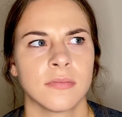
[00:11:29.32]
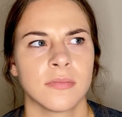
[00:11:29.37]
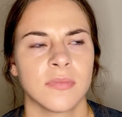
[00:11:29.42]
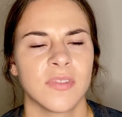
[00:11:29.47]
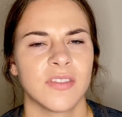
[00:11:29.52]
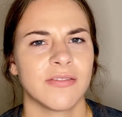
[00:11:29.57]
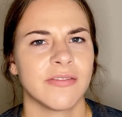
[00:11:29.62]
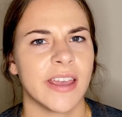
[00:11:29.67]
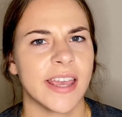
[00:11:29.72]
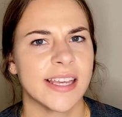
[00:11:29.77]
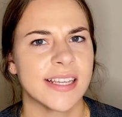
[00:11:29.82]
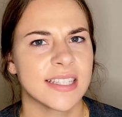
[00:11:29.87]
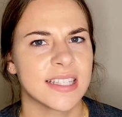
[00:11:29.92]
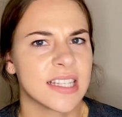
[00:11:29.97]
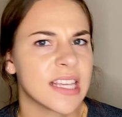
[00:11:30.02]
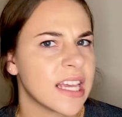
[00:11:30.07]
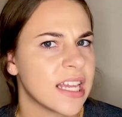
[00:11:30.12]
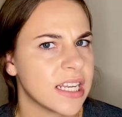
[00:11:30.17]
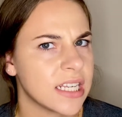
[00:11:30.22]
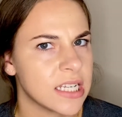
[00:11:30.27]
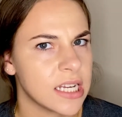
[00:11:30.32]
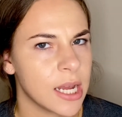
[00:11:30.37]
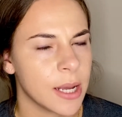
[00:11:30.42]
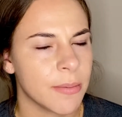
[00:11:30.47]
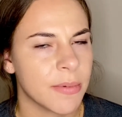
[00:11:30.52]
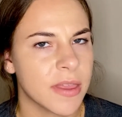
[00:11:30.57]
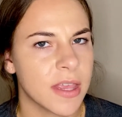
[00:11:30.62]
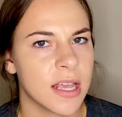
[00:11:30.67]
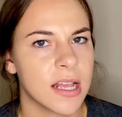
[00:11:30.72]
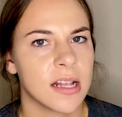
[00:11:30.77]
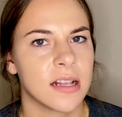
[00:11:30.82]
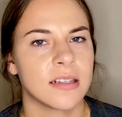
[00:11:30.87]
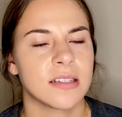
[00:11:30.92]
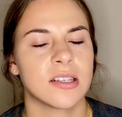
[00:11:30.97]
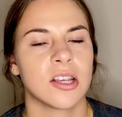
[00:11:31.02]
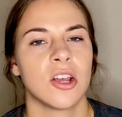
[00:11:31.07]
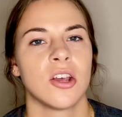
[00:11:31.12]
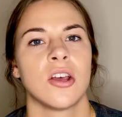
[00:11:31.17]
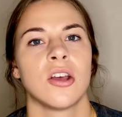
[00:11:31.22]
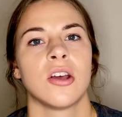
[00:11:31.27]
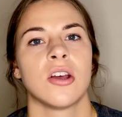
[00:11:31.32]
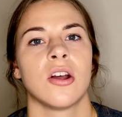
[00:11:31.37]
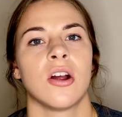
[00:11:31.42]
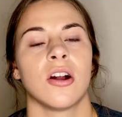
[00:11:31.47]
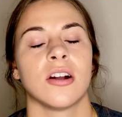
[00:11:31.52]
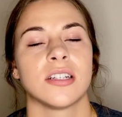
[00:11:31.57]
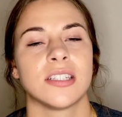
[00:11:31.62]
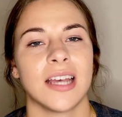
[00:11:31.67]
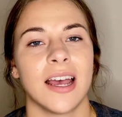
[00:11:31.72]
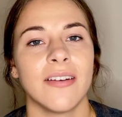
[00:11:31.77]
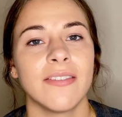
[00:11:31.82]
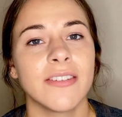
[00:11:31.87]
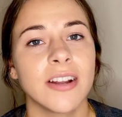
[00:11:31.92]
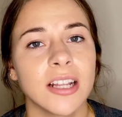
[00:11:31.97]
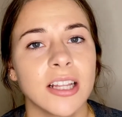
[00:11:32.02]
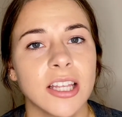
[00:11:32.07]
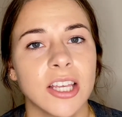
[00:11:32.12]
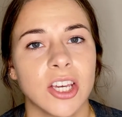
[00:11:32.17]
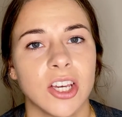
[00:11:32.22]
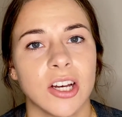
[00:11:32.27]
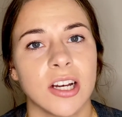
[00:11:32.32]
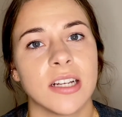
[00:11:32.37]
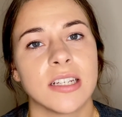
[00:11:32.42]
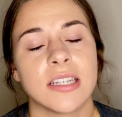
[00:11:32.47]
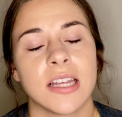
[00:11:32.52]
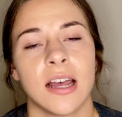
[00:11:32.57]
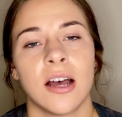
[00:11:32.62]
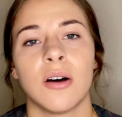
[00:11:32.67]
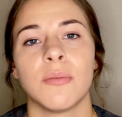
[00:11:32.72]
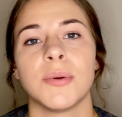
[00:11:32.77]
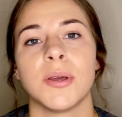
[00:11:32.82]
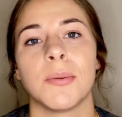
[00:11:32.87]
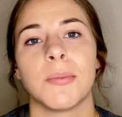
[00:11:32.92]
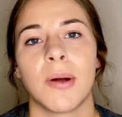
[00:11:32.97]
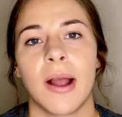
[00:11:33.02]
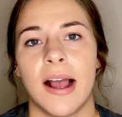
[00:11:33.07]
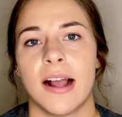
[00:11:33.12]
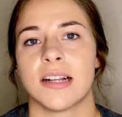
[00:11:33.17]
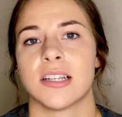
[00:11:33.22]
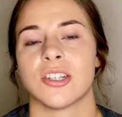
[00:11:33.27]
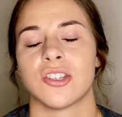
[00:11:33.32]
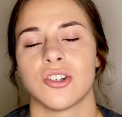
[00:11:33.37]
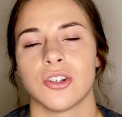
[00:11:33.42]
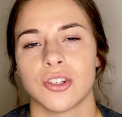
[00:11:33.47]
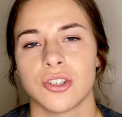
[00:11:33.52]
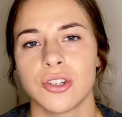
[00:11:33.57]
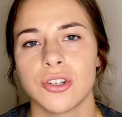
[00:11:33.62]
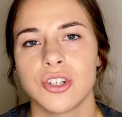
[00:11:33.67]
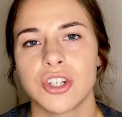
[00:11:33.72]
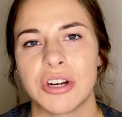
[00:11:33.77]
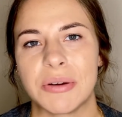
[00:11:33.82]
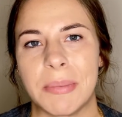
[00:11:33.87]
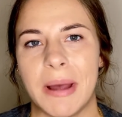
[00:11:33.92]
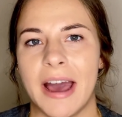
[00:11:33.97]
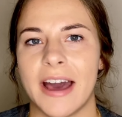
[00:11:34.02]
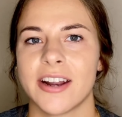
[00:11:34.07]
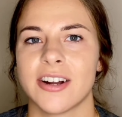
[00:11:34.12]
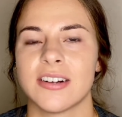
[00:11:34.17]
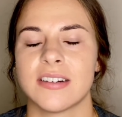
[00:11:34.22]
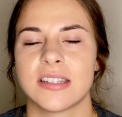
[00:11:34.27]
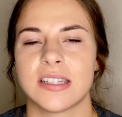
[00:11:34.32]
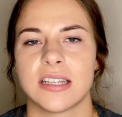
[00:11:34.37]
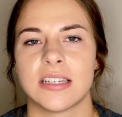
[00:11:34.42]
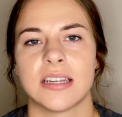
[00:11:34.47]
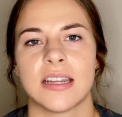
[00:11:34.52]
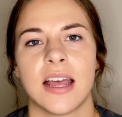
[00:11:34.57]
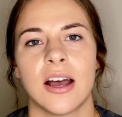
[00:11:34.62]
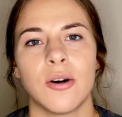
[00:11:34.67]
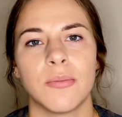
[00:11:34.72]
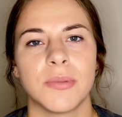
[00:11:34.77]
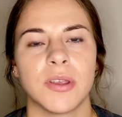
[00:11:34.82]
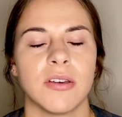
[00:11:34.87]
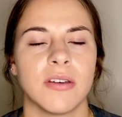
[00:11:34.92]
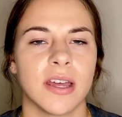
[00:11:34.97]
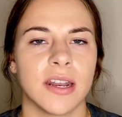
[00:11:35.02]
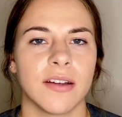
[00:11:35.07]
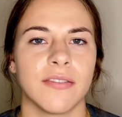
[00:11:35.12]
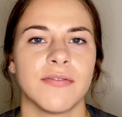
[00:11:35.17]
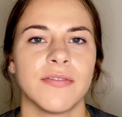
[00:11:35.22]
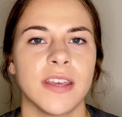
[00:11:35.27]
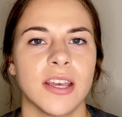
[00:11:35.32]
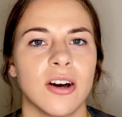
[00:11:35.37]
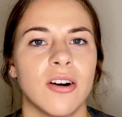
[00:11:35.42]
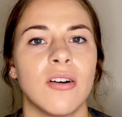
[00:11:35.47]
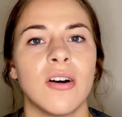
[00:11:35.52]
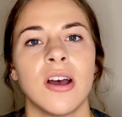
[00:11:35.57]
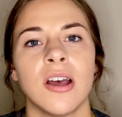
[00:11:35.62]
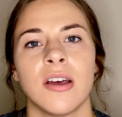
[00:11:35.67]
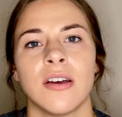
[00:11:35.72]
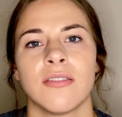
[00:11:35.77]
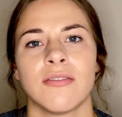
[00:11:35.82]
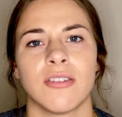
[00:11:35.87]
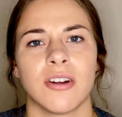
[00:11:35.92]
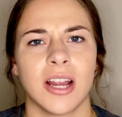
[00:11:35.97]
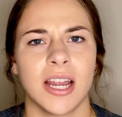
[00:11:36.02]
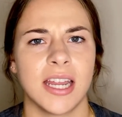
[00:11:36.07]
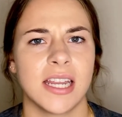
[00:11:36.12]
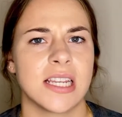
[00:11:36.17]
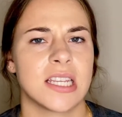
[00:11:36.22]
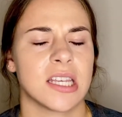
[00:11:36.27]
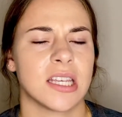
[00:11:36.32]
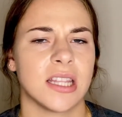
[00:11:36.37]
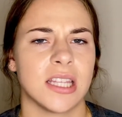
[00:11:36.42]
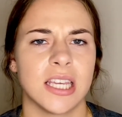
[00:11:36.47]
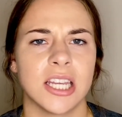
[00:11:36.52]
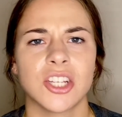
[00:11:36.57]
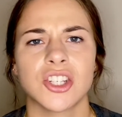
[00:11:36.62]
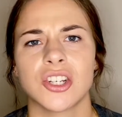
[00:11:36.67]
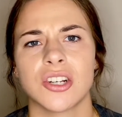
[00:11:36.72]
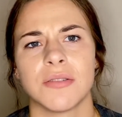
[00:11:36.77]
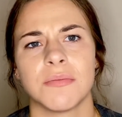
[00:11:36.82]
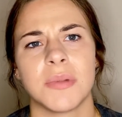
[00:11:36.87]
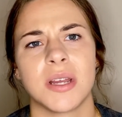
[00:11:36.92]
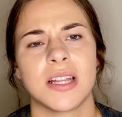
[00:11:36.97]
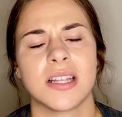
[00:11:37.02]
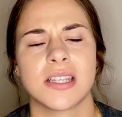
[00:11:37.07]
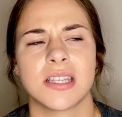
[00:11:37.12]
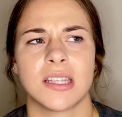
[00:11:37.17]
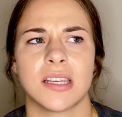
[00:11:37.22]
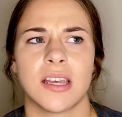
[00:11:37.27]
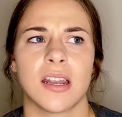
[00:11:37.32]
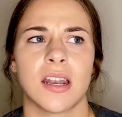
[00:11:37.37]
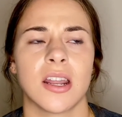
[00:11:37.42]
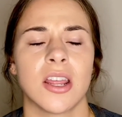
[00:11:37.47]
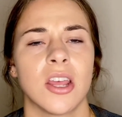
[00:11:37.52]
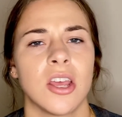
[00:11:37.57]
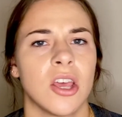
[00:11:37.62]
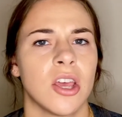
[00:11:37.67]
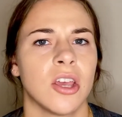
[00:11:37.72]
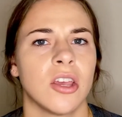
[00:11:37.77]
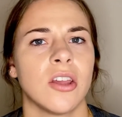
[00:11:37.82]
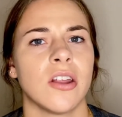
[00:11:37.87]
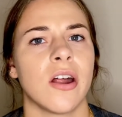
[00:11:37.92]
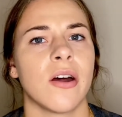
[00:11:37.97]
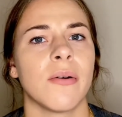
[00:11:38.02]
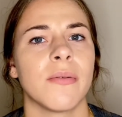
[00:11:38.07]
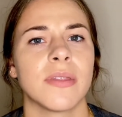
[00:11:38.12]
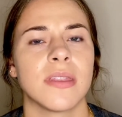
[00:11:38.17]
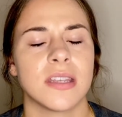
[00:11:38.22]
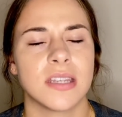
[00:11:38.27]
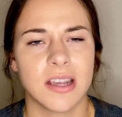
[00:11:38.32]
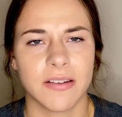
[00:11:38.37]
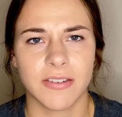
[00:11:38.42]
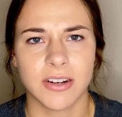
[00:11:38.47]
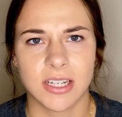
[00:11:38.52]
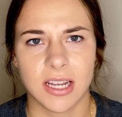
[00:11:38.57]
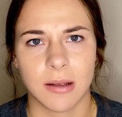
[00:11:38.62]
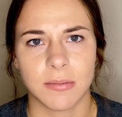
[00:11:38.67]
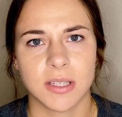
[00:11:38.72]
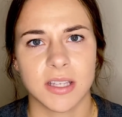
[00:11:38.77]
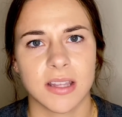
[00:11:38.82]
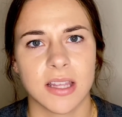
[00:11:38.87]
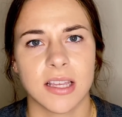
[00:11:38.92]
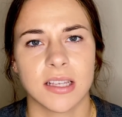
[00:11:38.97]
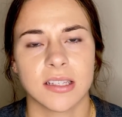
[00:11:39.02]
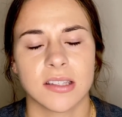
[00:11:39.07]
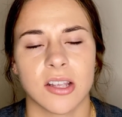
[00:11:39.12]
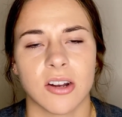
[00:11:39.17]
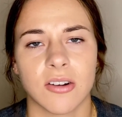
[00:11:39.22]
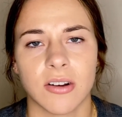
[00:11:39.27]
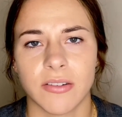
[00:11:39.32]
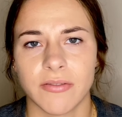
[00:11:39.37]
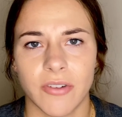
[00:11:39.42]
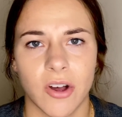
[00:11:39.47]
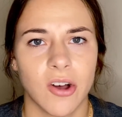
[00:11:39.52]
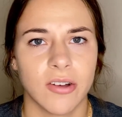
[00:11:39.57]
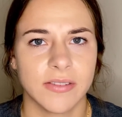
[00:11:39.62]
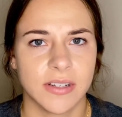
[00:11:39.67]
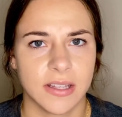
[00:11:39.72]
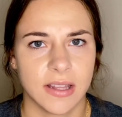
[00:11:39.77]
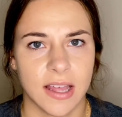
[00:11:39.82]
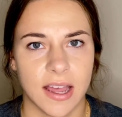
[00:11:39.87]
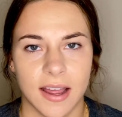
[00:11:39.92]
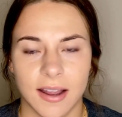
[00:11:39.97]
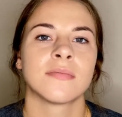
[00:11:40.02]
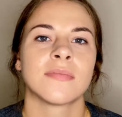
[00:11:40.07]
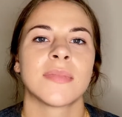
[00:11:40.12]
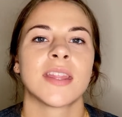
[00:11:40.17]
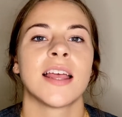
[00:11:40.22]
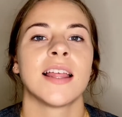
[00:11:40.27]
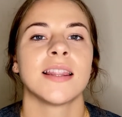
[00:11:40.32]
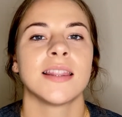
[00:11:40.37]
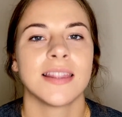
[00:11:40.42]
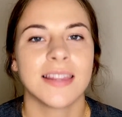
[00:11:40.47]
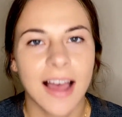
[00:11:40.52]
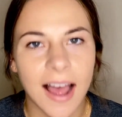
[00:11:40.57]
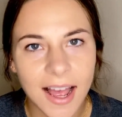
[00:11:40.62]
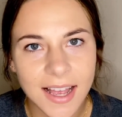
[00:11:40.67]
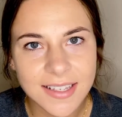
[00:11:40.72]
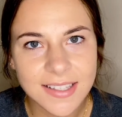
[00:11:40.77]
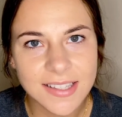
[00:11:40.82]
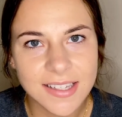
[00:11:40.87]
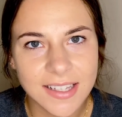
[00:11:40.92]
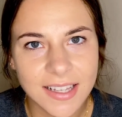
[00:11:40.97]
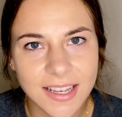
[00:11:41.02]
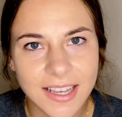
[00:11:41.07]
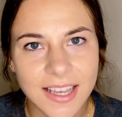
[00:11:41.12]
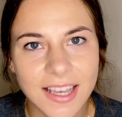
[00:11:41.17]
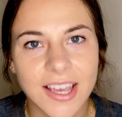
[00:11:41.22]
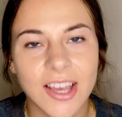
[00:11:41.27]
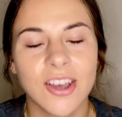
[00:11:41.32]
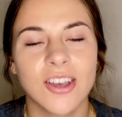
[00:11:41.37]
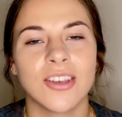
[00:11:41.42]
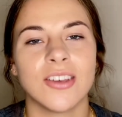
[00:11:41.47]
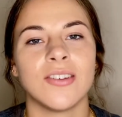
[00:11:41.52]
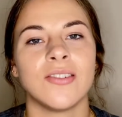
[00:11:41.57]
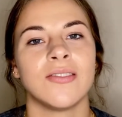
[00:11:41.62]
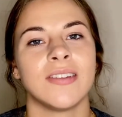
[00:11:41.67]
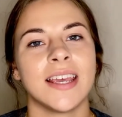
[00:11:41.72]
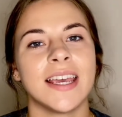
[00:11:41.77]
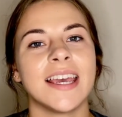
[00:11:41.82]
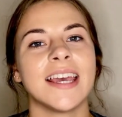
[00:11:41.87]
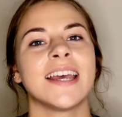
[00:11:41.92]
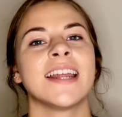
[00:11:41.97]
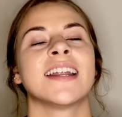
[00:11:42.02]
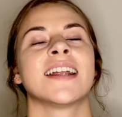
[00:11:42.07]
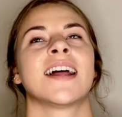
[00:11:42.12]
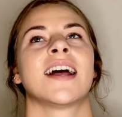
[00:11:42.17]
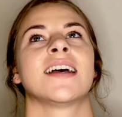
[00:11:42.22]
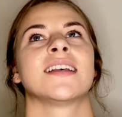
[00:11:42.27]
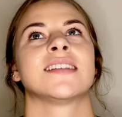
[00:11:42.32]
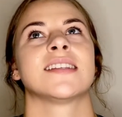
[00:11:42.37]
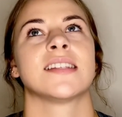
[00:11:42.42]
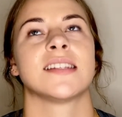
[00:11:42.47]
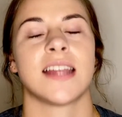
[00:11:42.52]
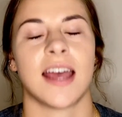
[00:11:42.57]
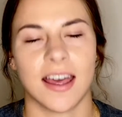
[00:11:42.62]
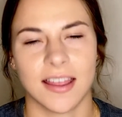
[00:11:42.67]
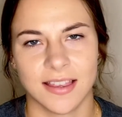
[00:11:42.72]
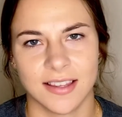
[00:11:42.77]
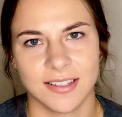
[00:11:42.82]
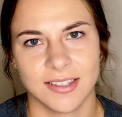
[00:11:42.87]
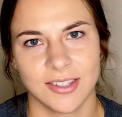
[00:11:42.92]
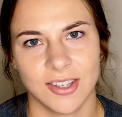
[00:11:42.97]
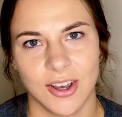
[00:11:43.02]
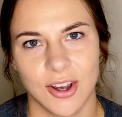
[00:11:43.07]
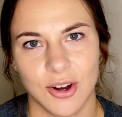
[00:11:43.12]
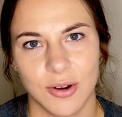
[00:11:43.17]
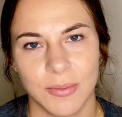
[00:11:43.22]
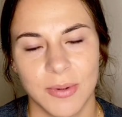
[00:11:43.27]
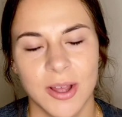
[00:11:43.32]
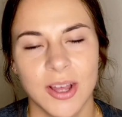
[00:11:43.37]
fake skin type things, are definitely good to help you practice your suture patterns and help you get a feel for handling the instruments and, you know, the different types of things that are involved in that. Lastly, you need a stethoscope.